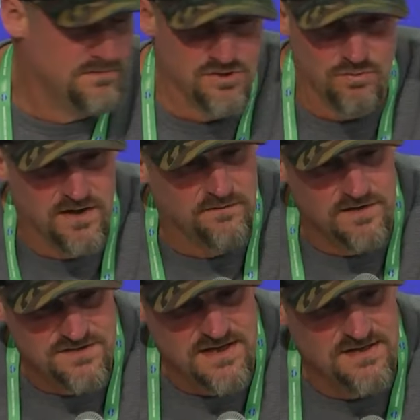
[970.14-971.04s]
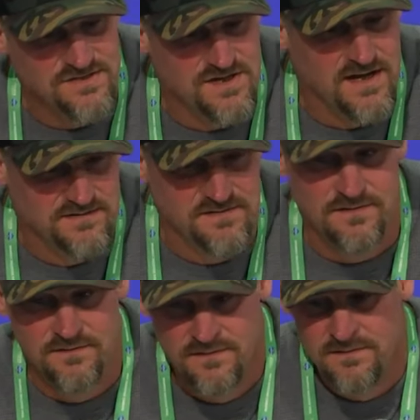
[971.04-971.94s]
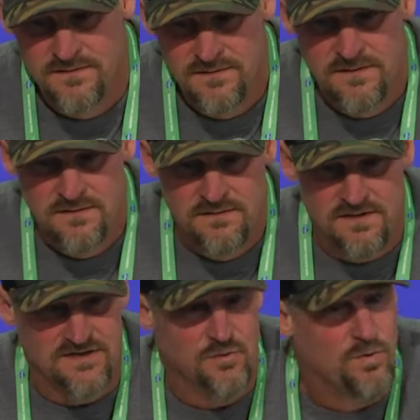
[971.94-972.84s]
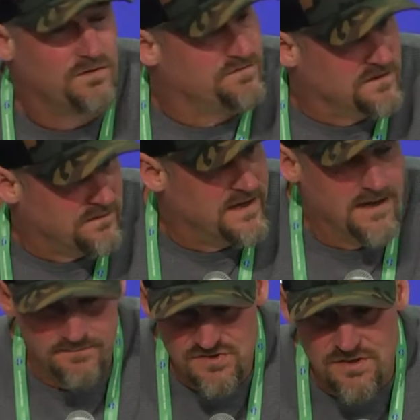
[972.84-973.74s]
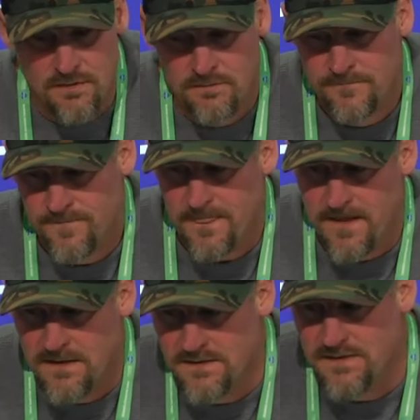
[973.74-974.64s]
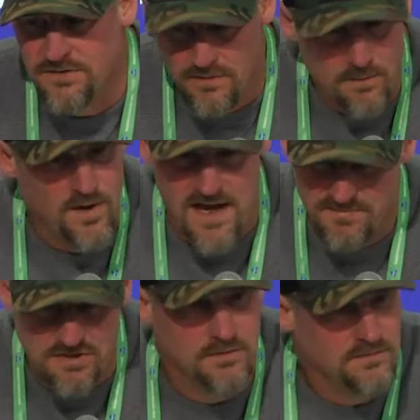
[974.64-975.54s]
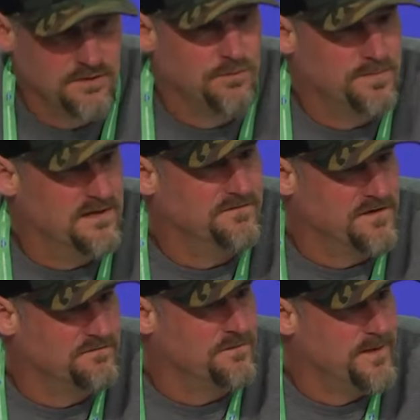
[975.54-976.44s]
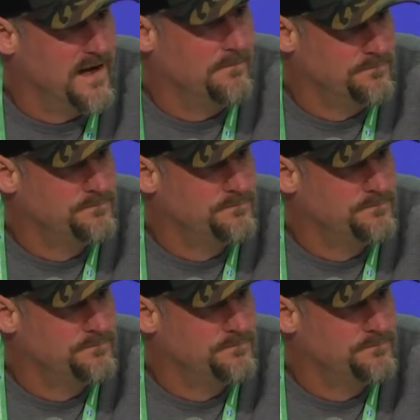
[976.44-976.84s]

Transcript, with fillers: do whatever it takes not to not to want to feel that. So you, absolutely would benefit from that.